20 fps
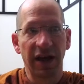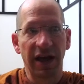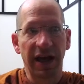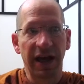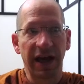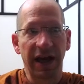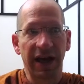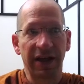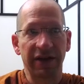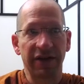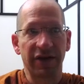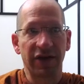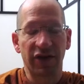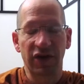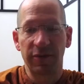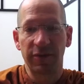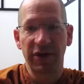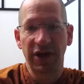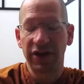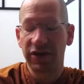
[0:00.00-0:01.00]
And there
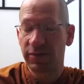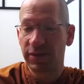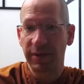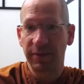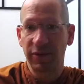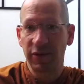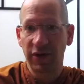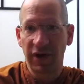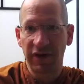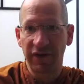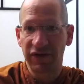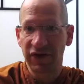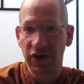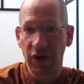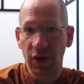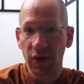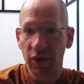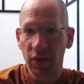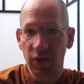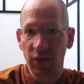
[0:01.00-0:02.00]
can be other people who have
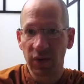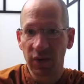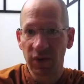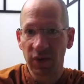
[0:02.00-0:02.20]
no